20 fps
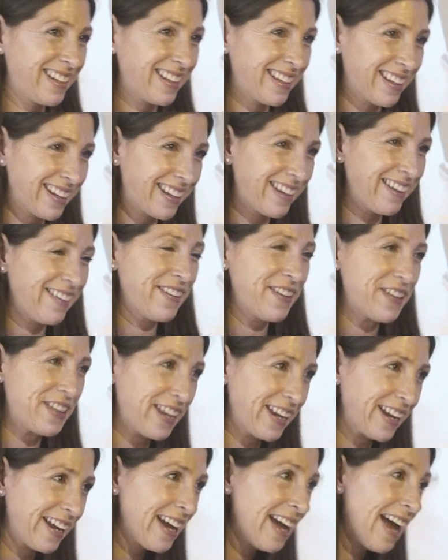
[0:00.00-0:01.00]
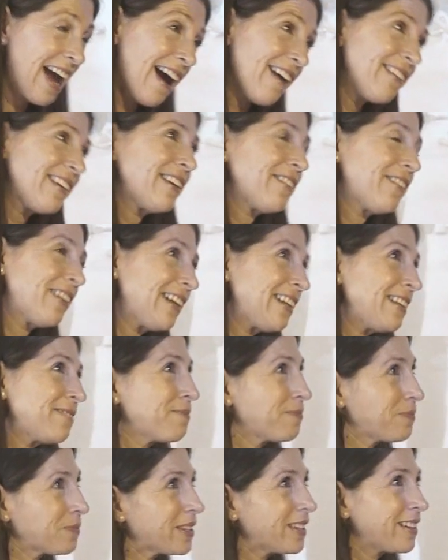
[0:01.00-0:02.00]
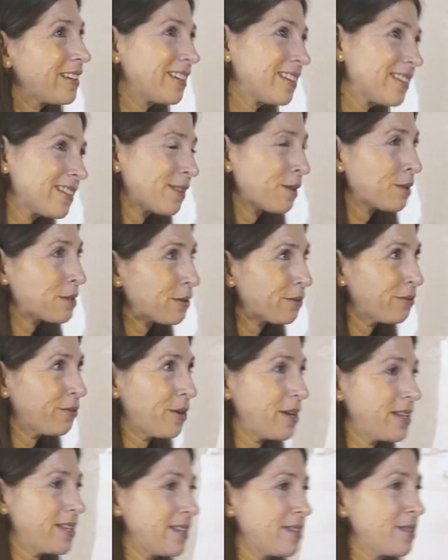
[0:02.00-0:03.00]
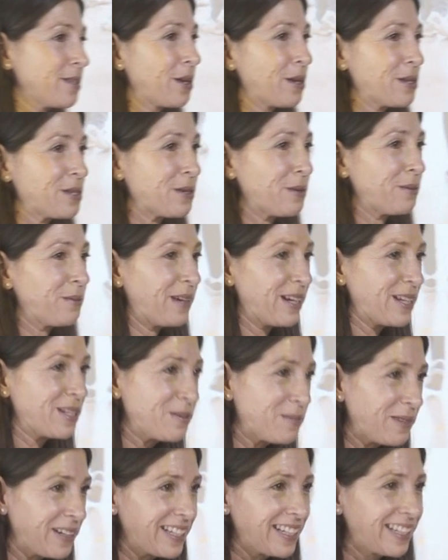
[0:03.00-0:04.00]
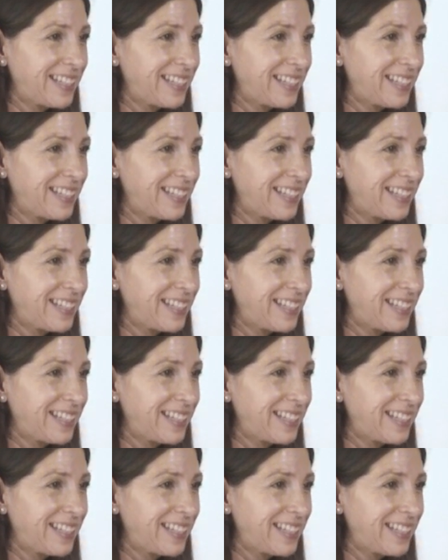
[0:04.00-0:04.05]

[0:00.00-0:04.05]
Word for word: Like if you think, I mean, well, censored voices, not so much, but